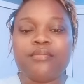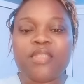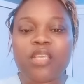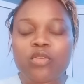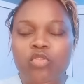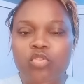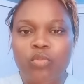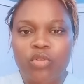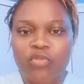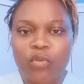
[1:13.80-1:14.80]
Thank you so
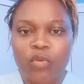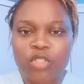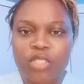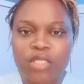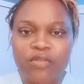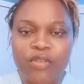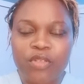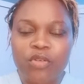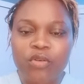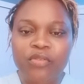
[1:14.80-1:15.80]
much for watching this
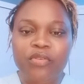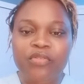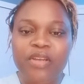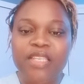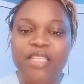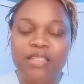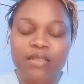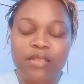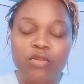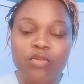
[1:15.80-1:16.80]
video. If you're finding
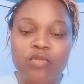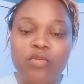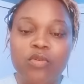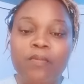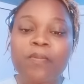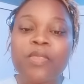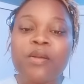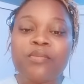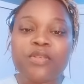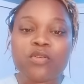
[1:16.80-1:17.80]
it useful,
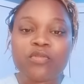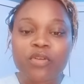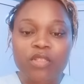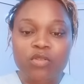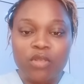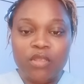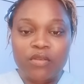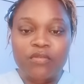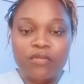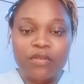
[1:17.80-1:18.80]
please don't forget to
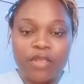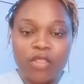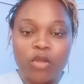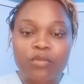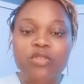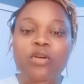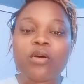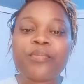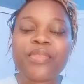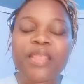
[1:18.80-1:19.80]
give thumbs
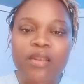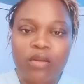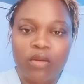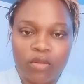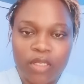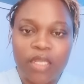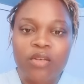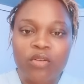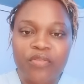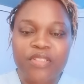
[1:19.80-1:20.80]
up, turn on a
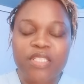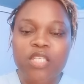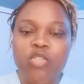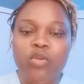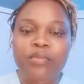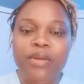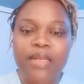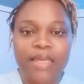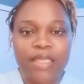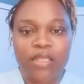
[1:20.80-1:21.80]
notification bell,
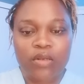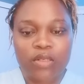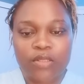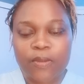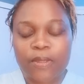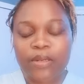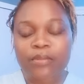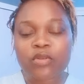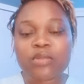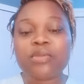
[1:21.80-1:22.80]
and hit on the
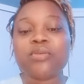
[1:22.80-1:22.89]
subscribe button.